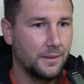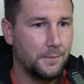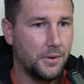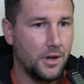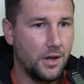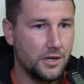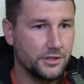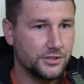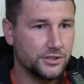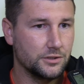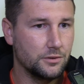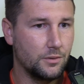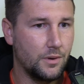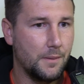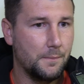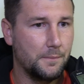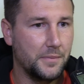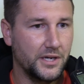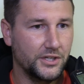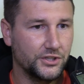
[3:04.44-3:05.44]
personal
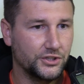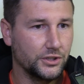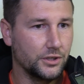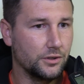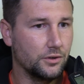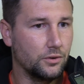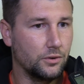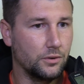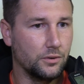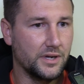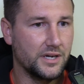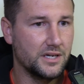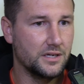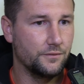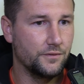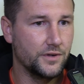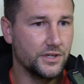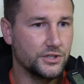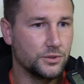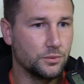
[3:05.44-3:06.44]
ambition or
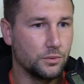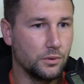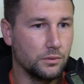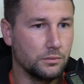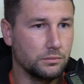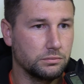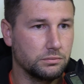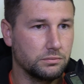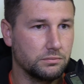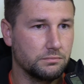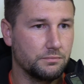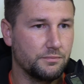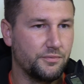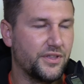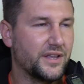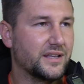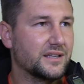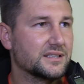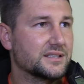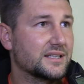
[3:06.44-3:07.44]
individual
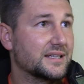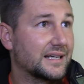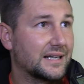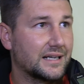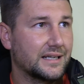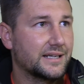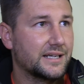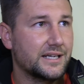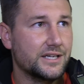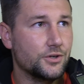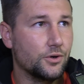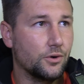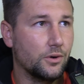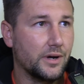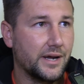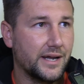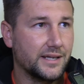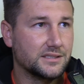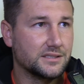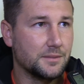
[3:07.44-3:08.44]
thing that's going to click in
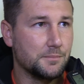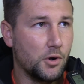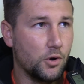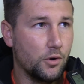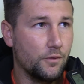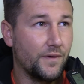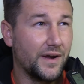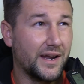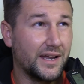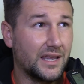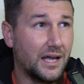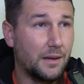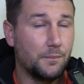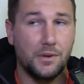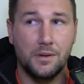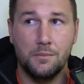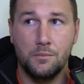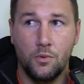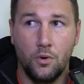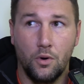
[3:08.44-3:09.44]
your head to motivate you that
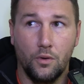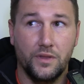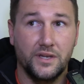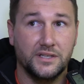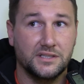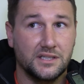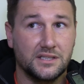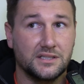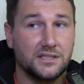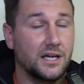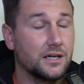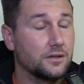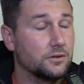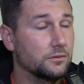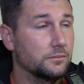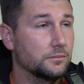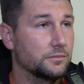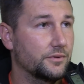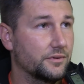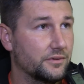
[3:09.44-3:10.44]
bit more, this is that
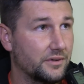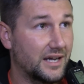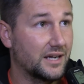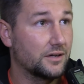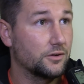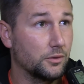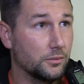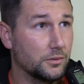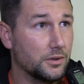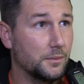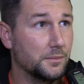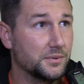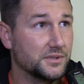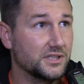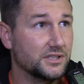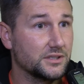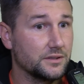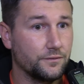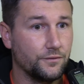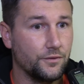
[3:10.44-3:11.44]
cup
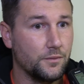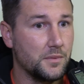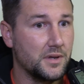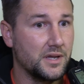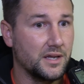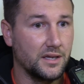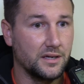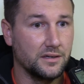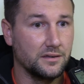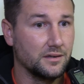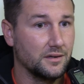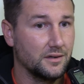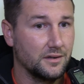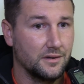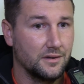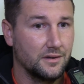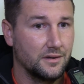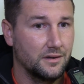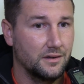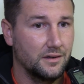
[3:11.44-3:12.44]
competition for me. And
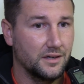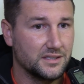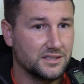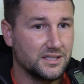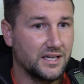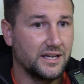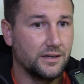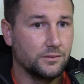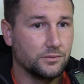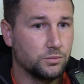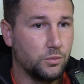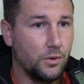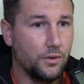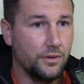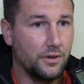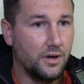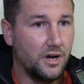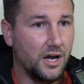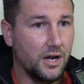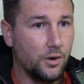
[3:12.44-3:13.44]
like I say, it was
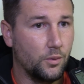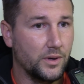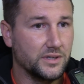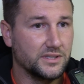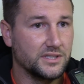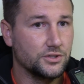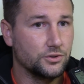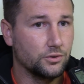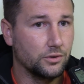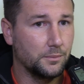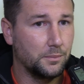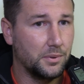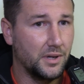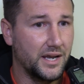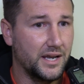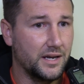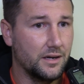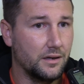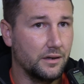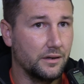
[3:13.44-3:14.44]
one that I always enjoyed
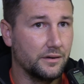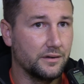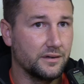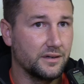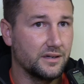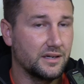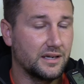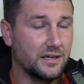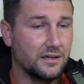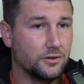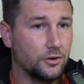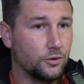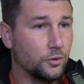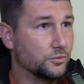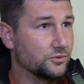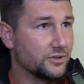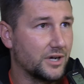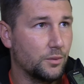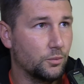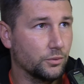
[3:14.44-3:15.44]
playing on. It
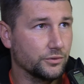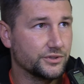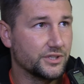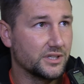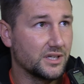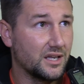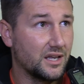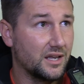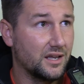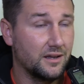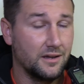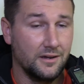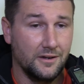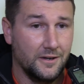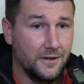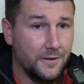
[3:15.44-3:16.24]
comes around once a year.